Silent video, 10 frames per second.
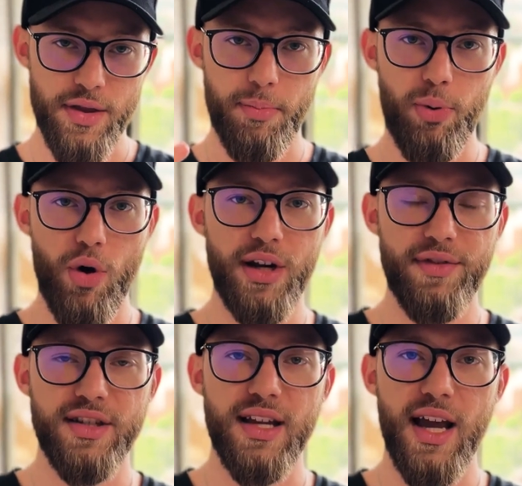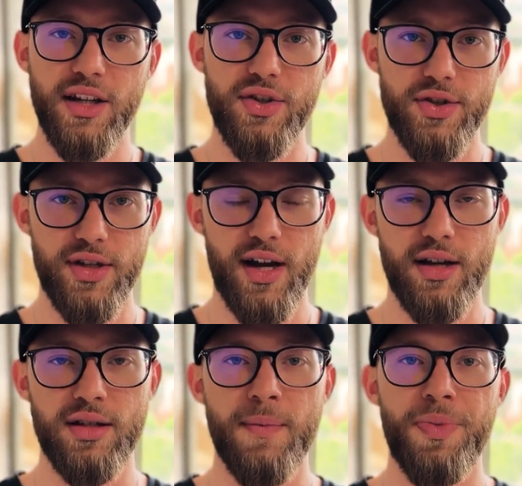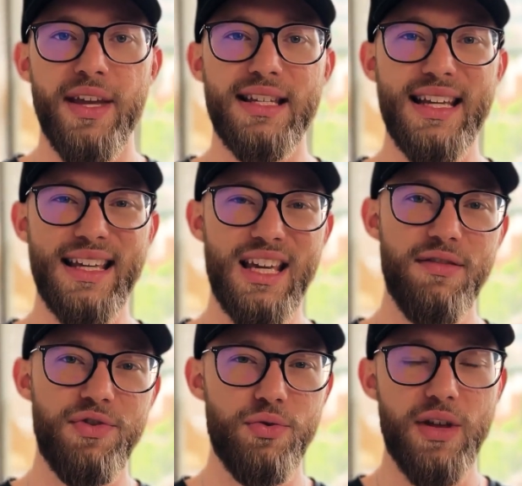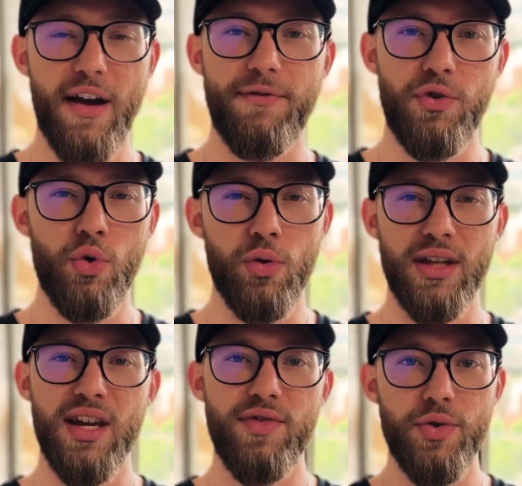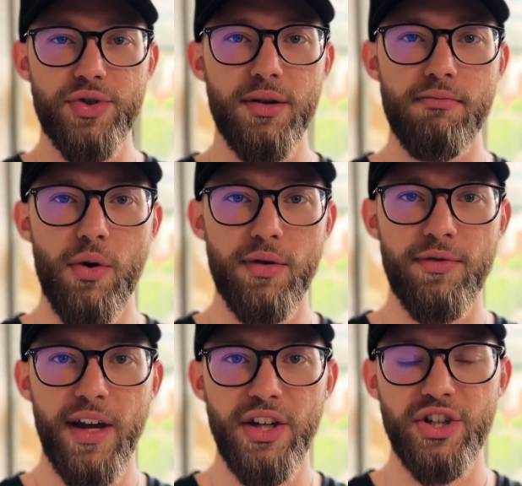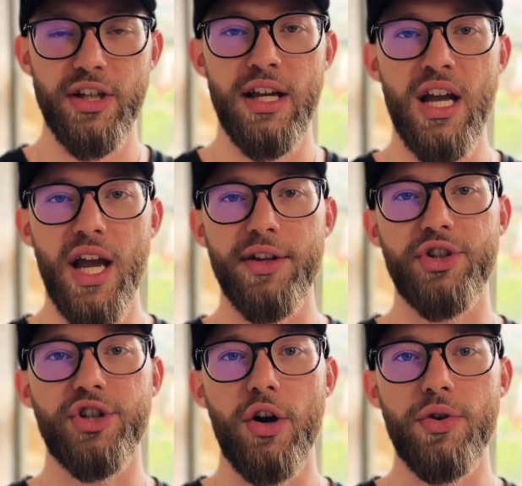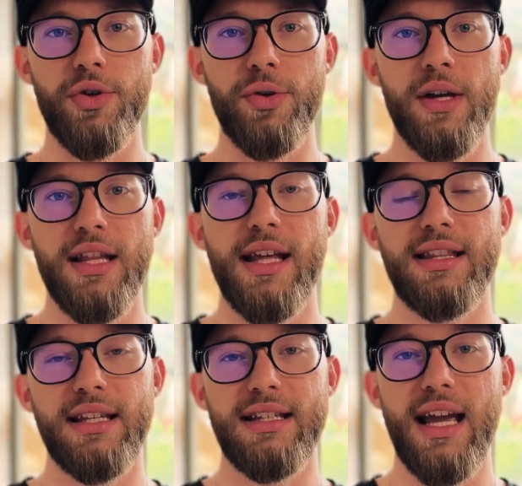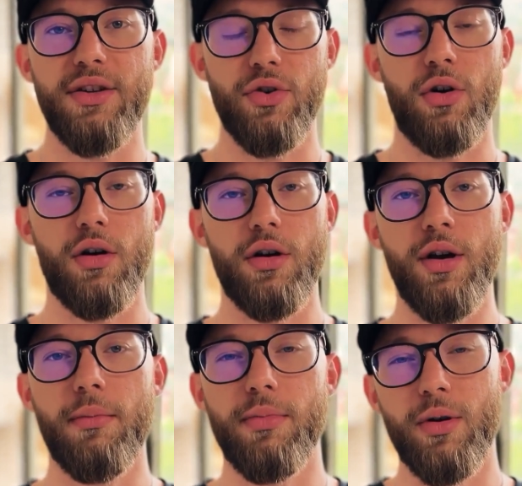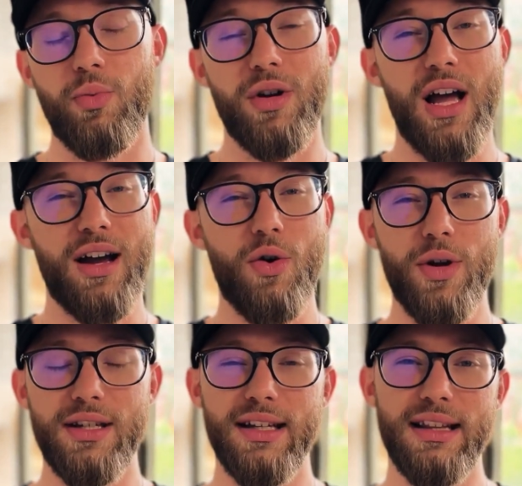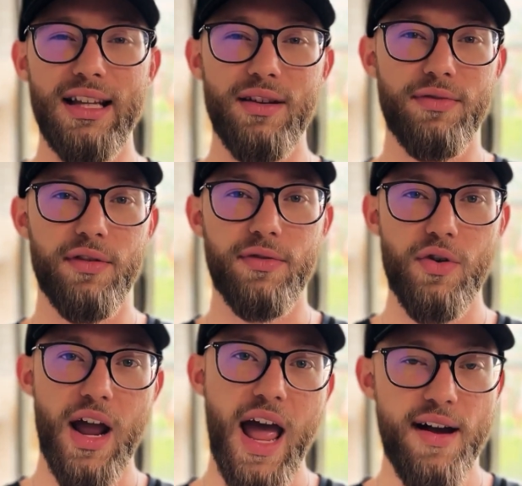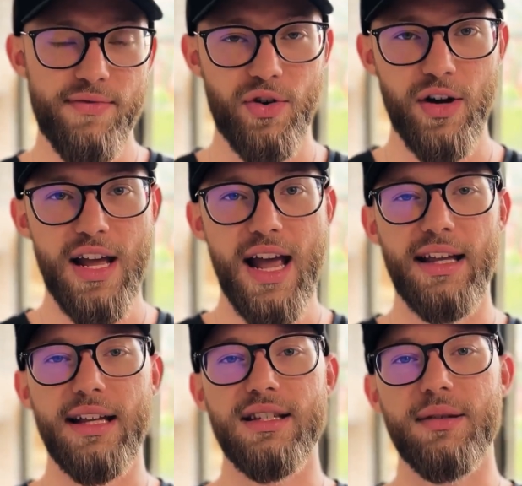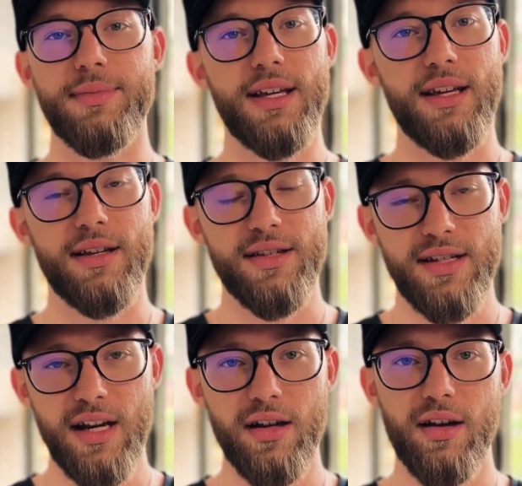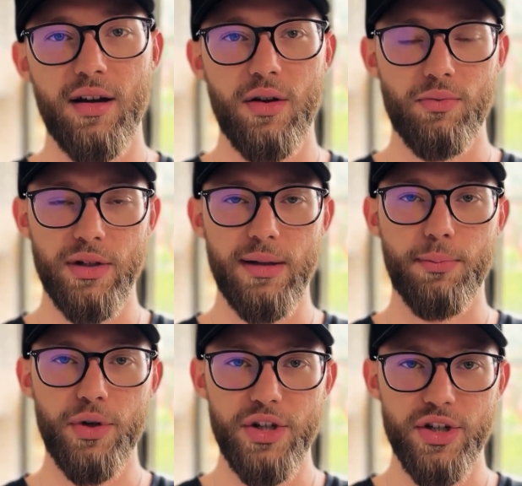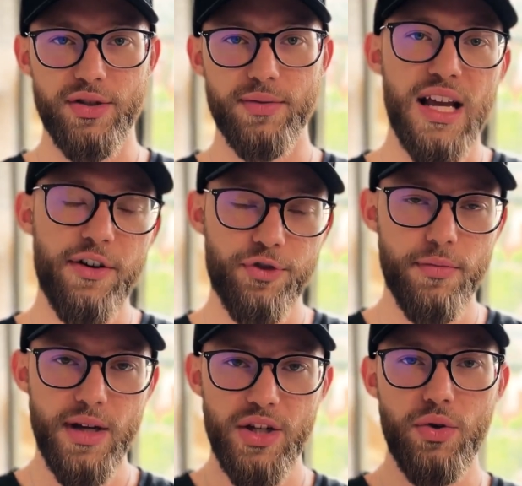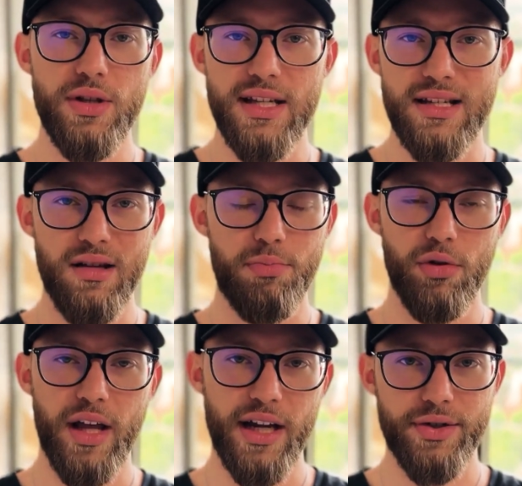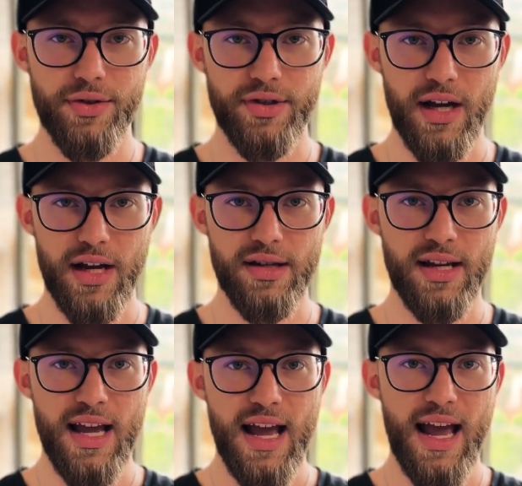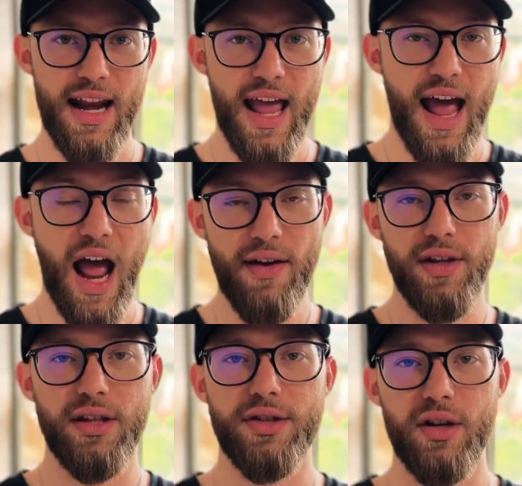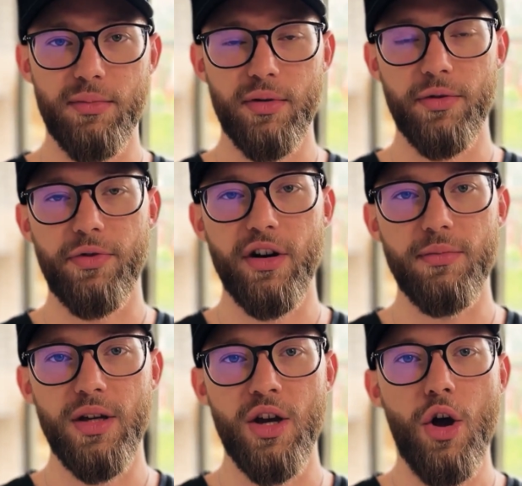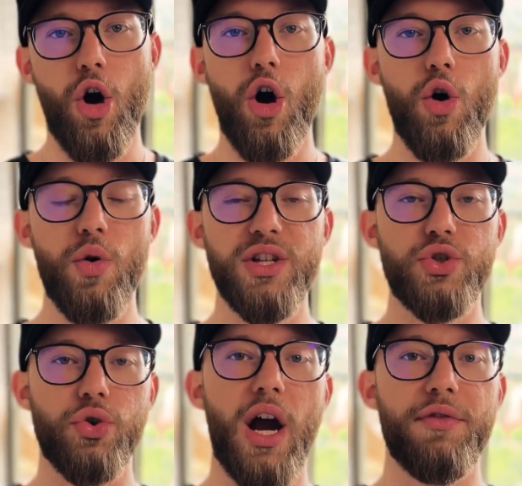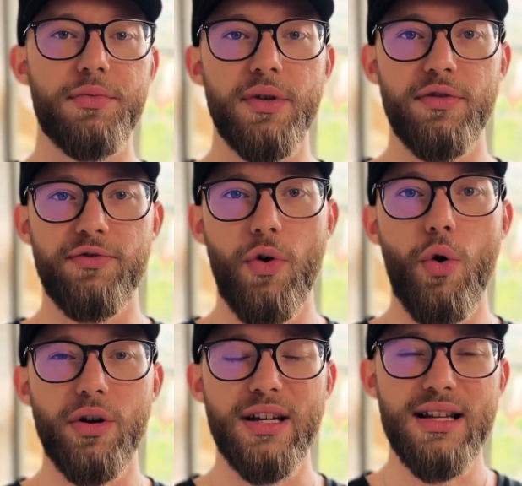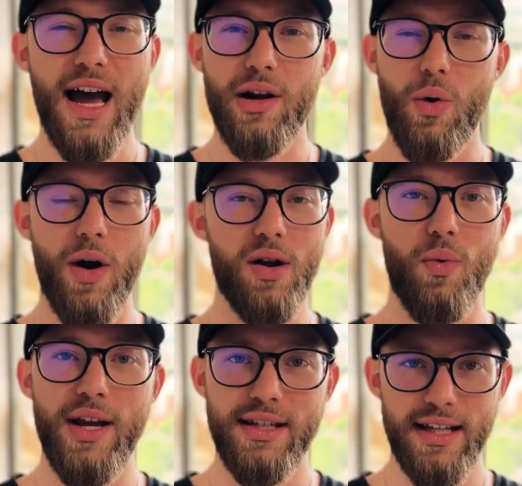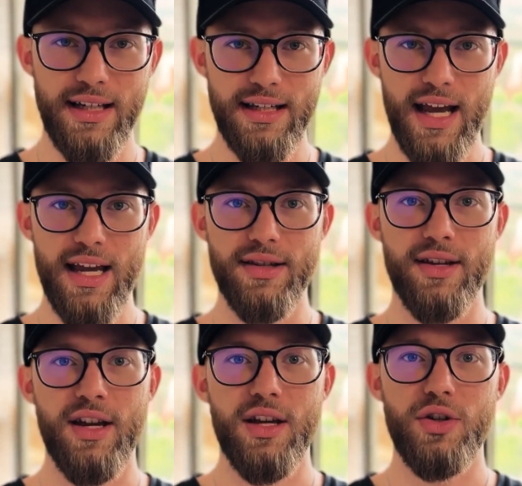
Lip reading: The point of this exercise is to give you that fuel, give you some motivation, and show you that the days aren't numbered. We're not going to live forever, and that's something Seneca really preaches. And for me, doing this simple exercise and having this number in front of me always drives me forward, because I don't want to waste any days.